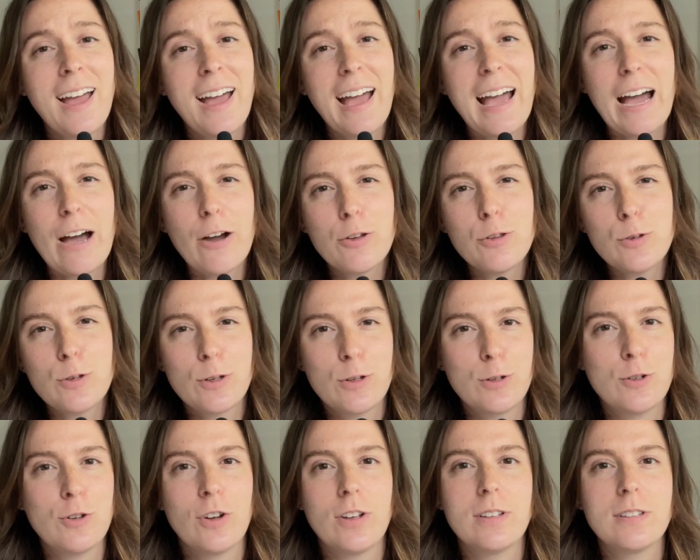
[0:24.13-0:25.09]
how you can
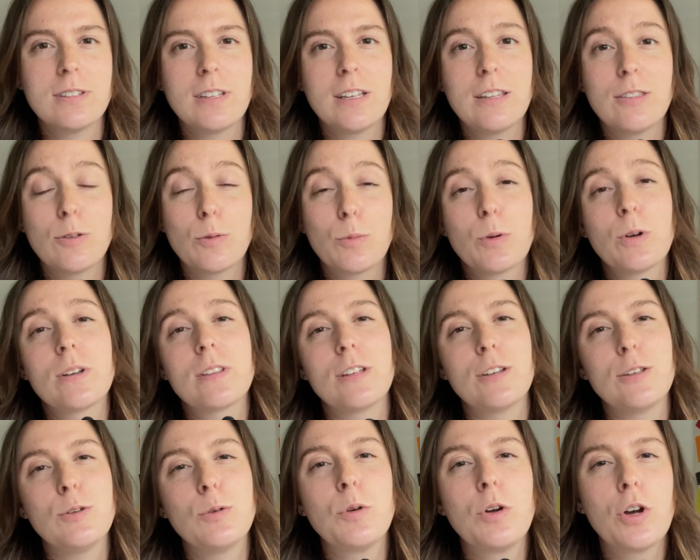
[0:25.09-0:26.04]
translate the work
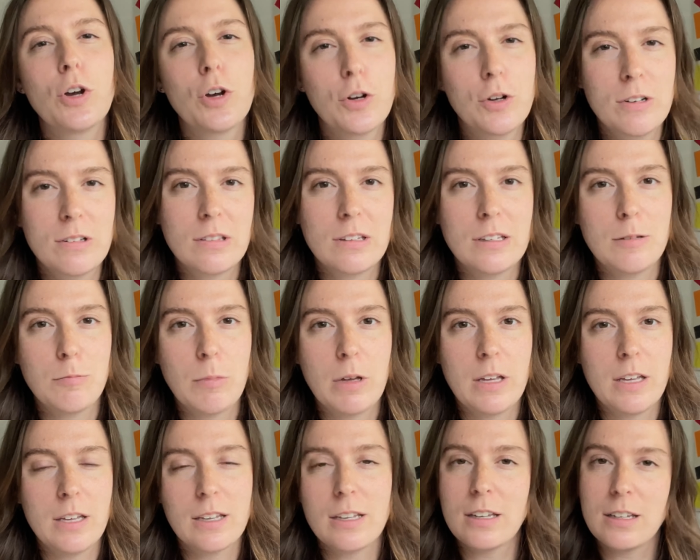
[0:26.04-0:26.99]
that you currently
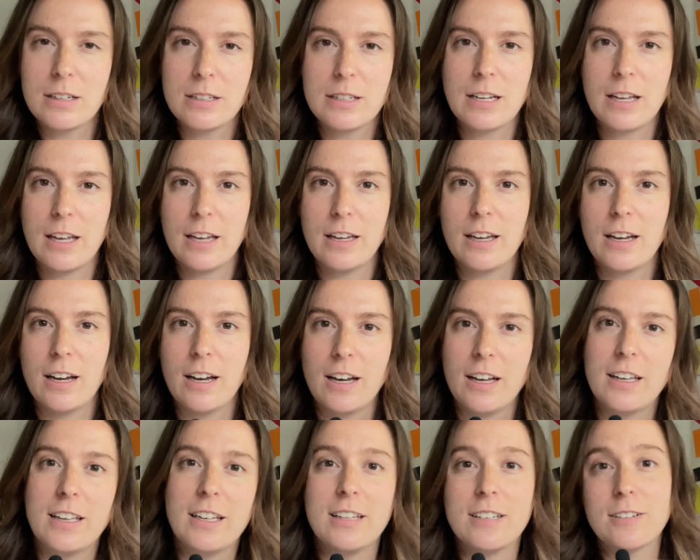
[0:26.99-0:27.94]
make into
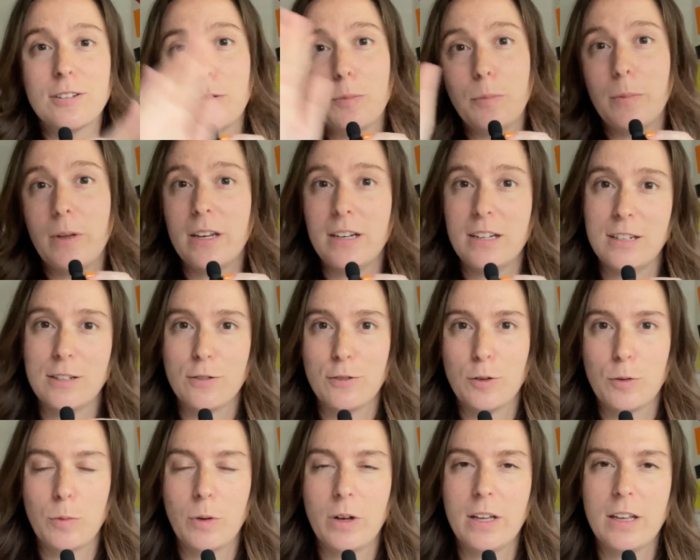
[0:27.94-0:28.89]
AI into many
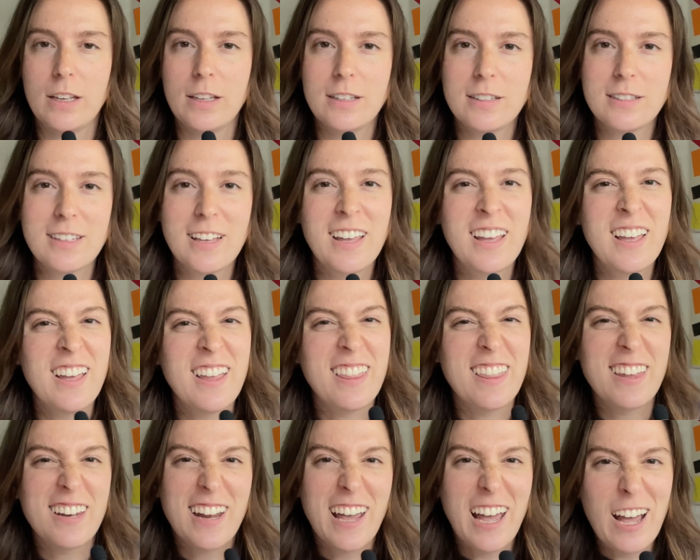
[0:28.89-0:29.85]
different ways,
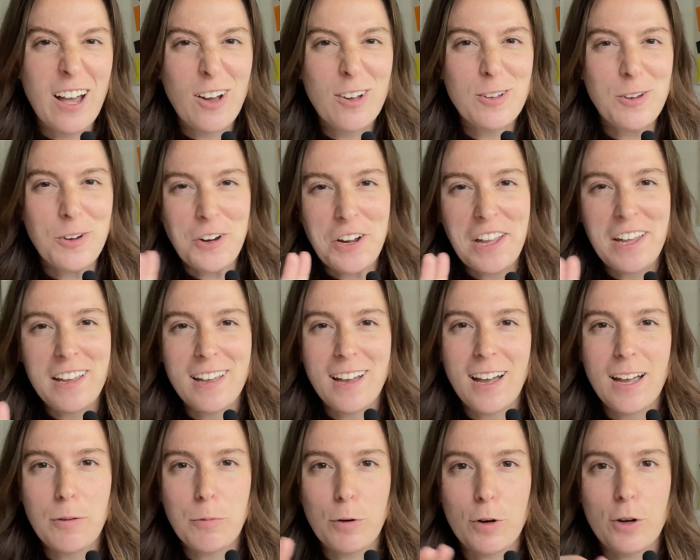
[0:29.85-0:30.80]
and then how your
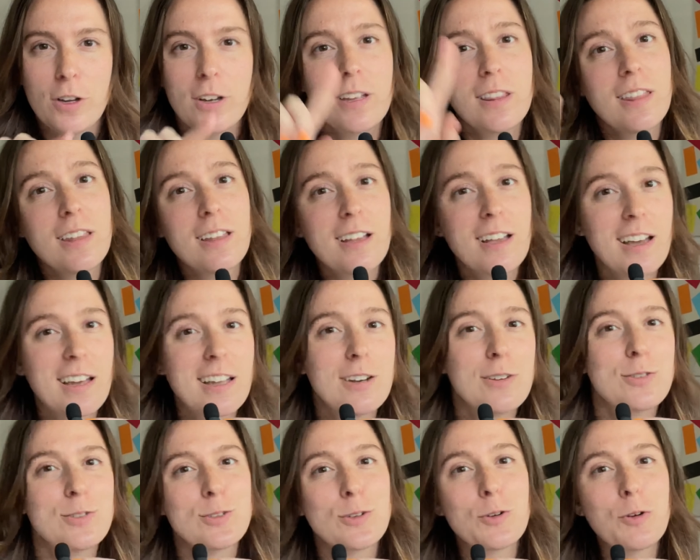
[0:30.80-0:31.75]
AI work can then kind
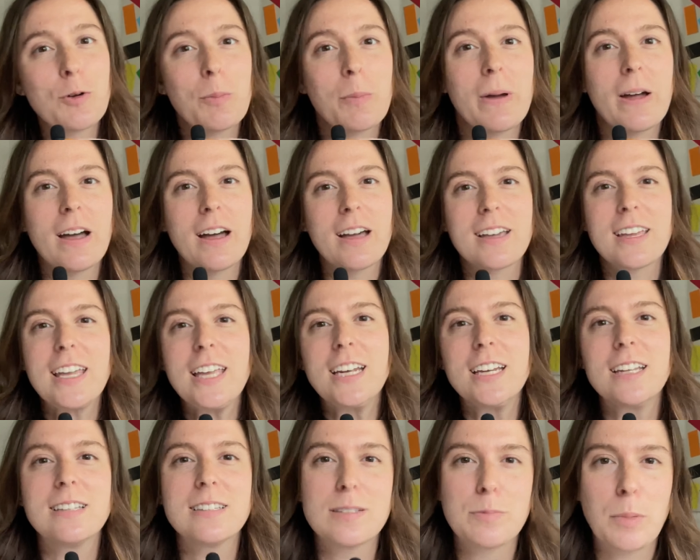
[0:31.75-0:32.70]
of circle back and
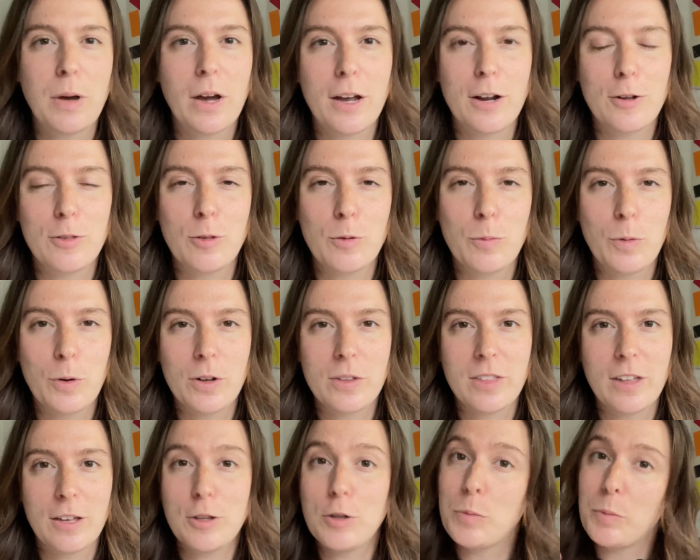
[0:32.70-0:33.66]
inspire the work
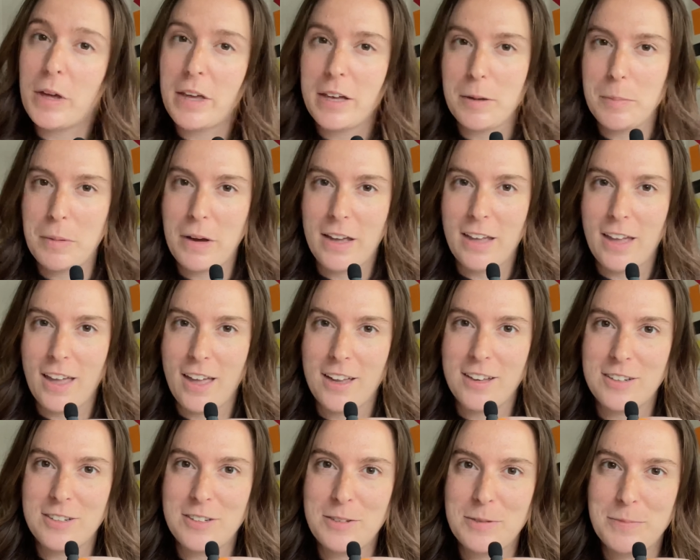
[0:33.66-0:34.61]
that you make by
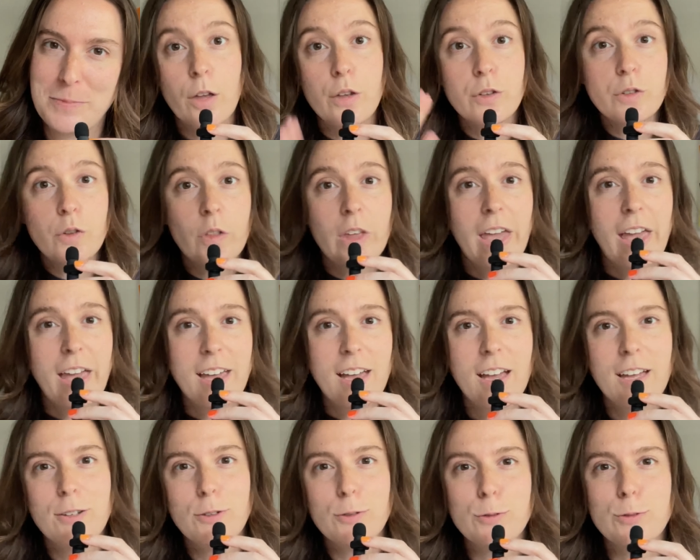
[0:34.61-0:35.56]
hand. So, the
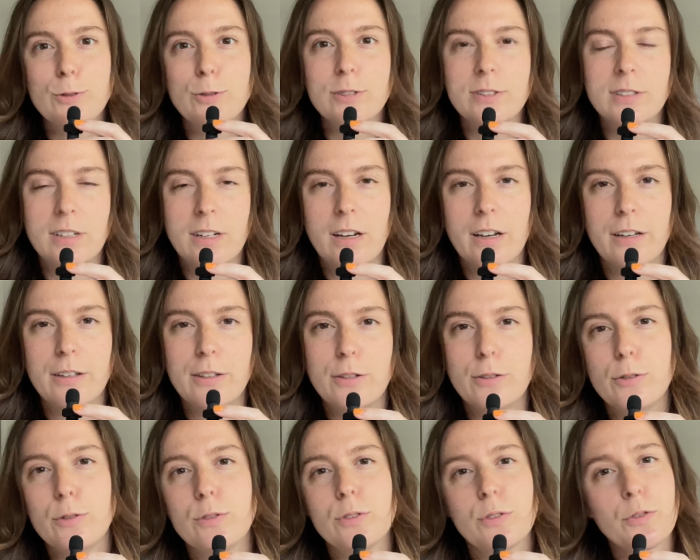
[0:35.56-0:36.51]
AI tools that I
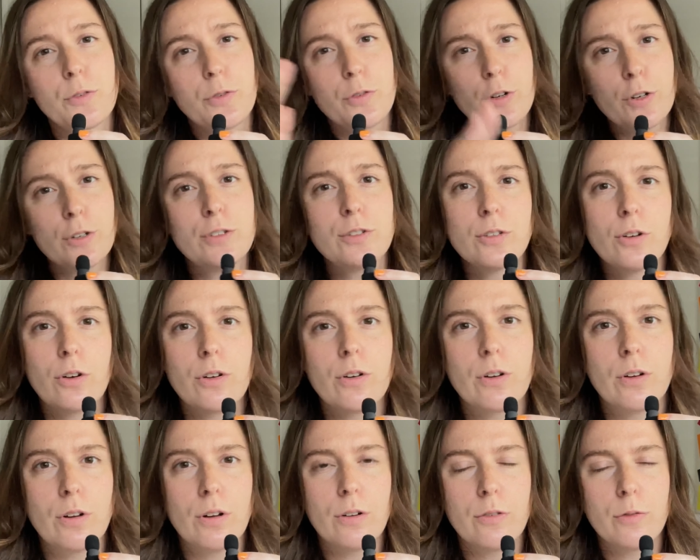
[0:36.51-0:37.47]
use first
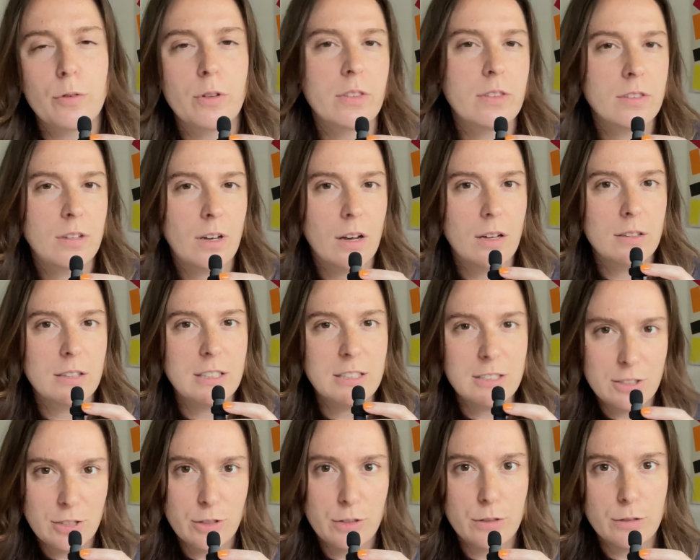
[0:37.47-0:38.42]
started off with Dolly
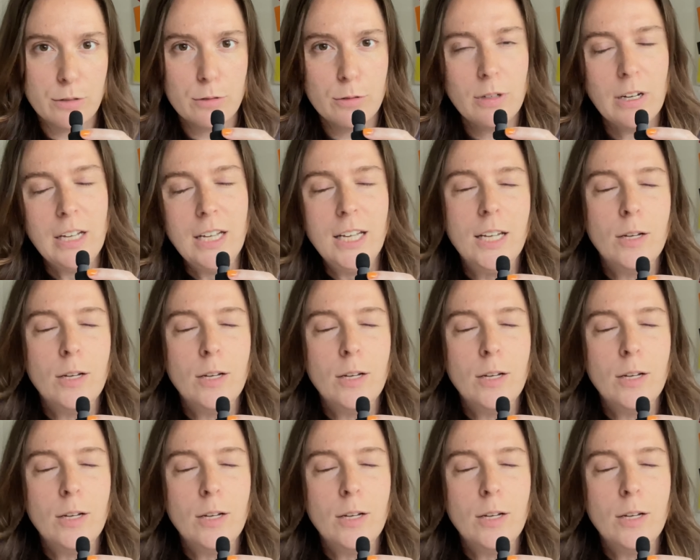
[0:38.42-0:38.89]
2,